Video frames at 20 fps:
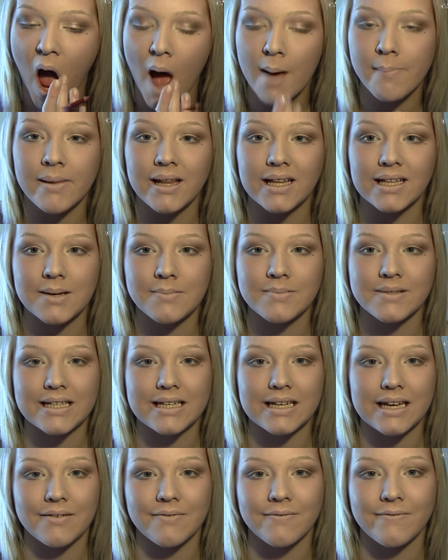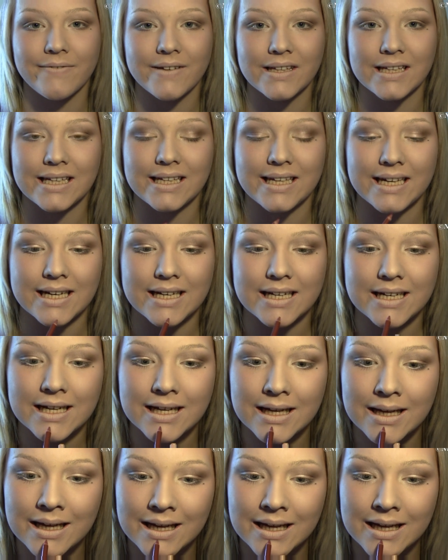on my lips and then fill it in.